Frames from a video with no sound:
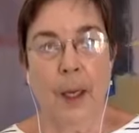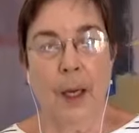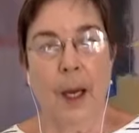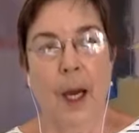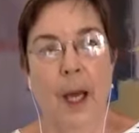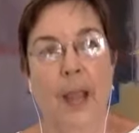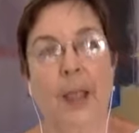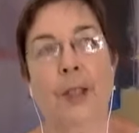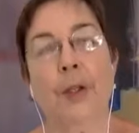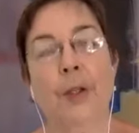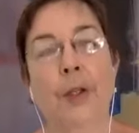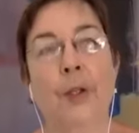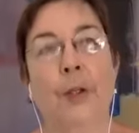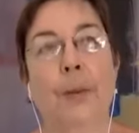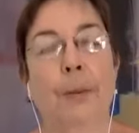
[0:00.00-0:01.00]
I
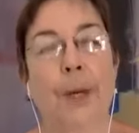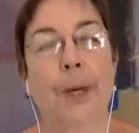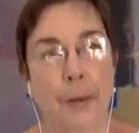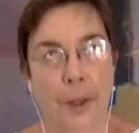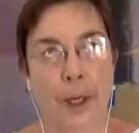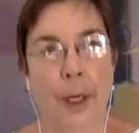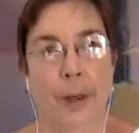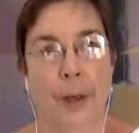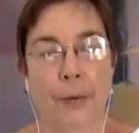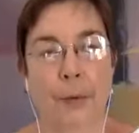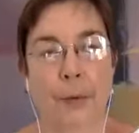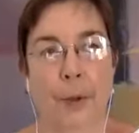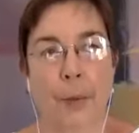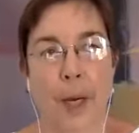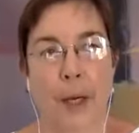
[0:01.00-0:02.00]
understood partway
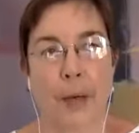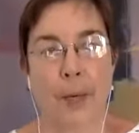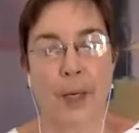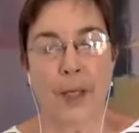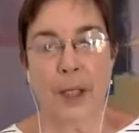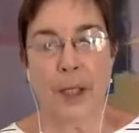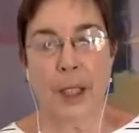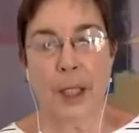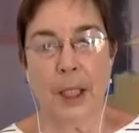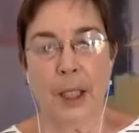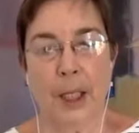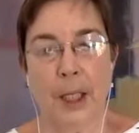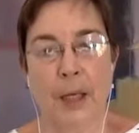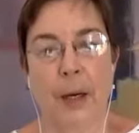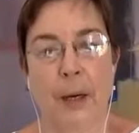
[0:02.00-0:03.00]
through my
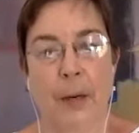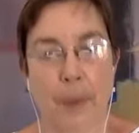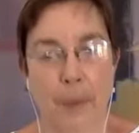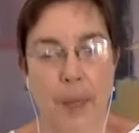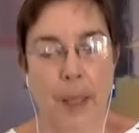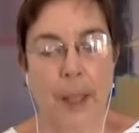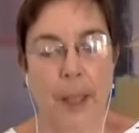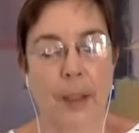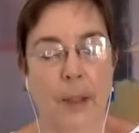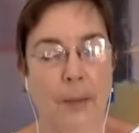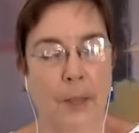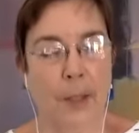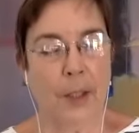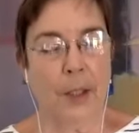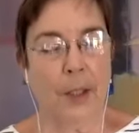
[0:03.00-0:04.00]
residence there. I remained in
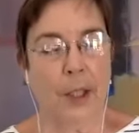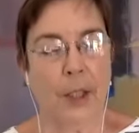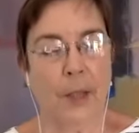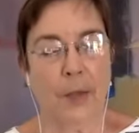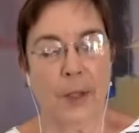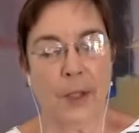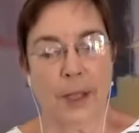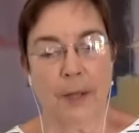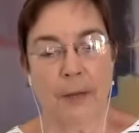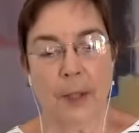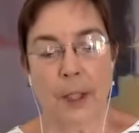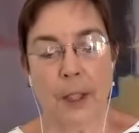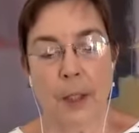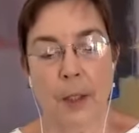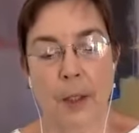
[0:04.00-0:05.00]
residence for
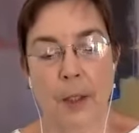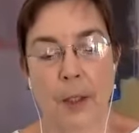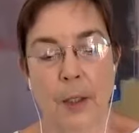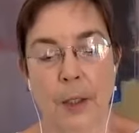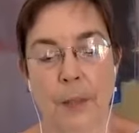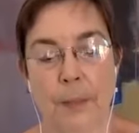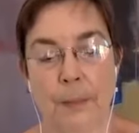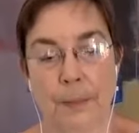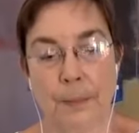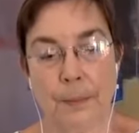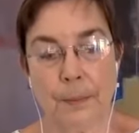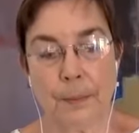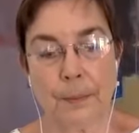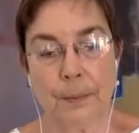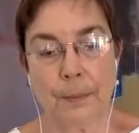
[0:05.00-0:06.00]
7 years.
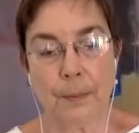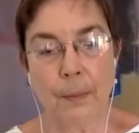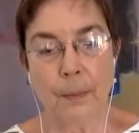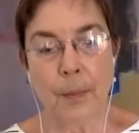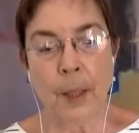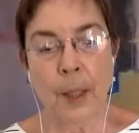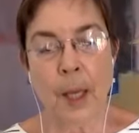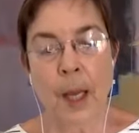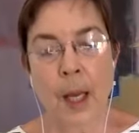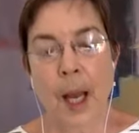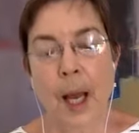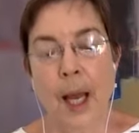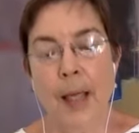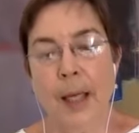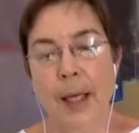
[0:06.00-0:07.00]

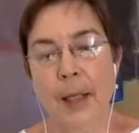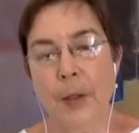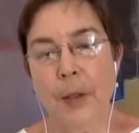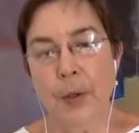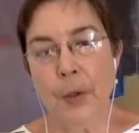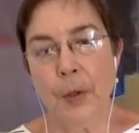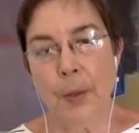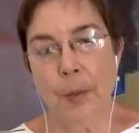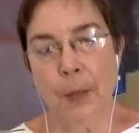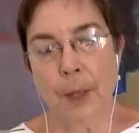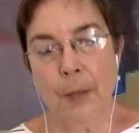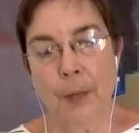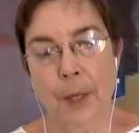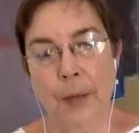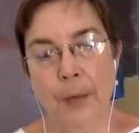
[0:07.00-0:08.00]
And I understood
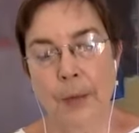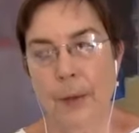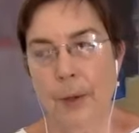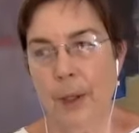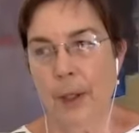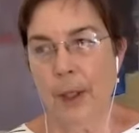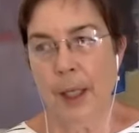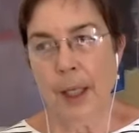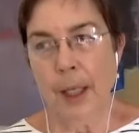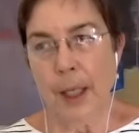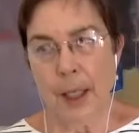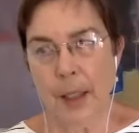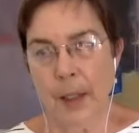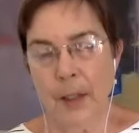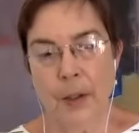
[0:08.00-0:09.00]
partway through that
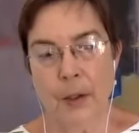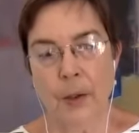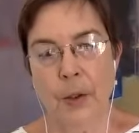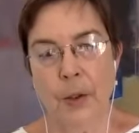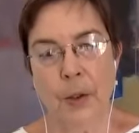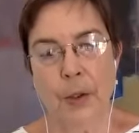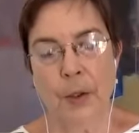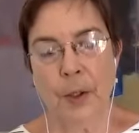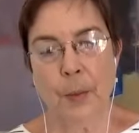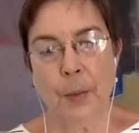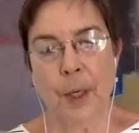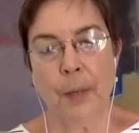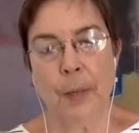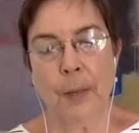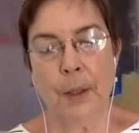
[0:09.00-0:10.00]
any institution's
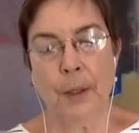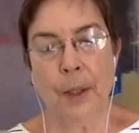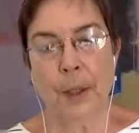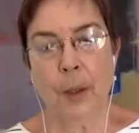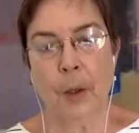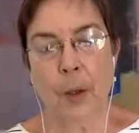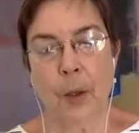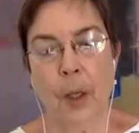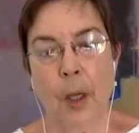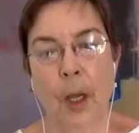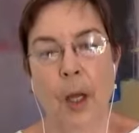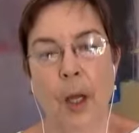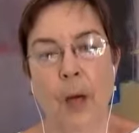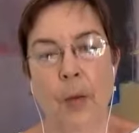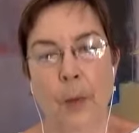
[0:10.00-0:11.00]
primary goal
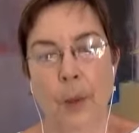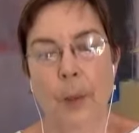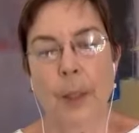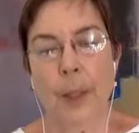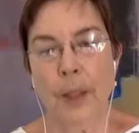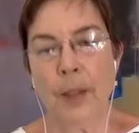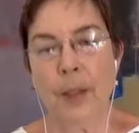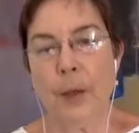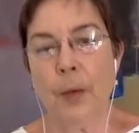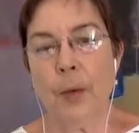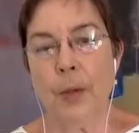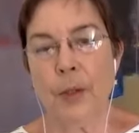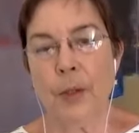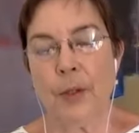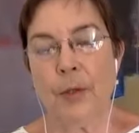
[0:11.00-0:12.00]
will be its
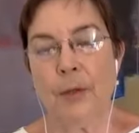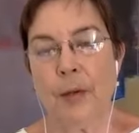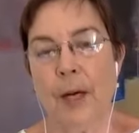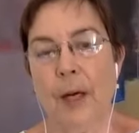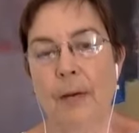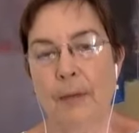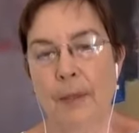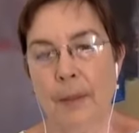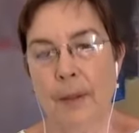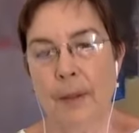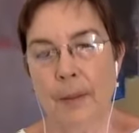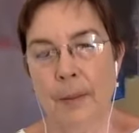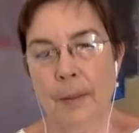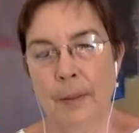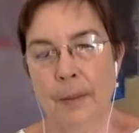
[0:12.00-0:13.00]
own survival.
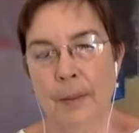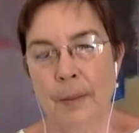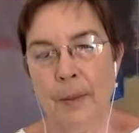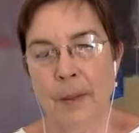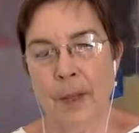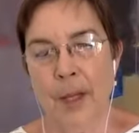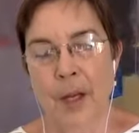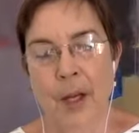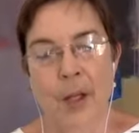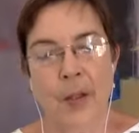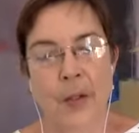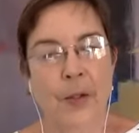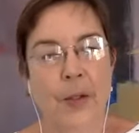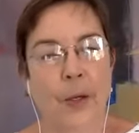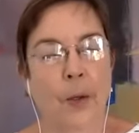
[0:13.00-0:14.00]

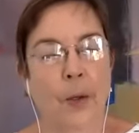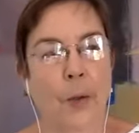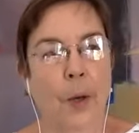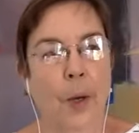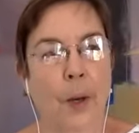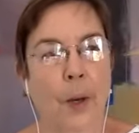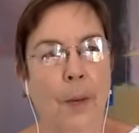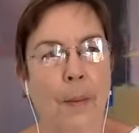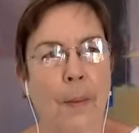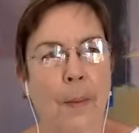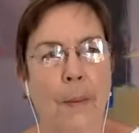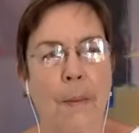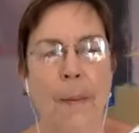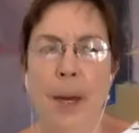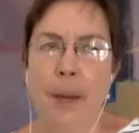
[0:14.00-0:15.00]
So
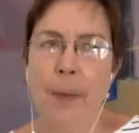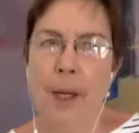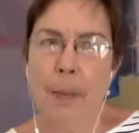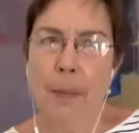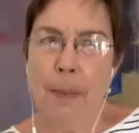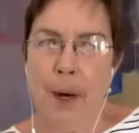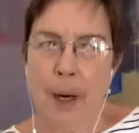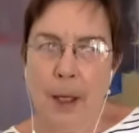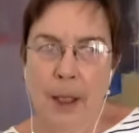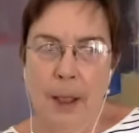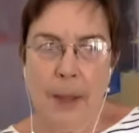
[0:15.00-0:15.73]
maybe partly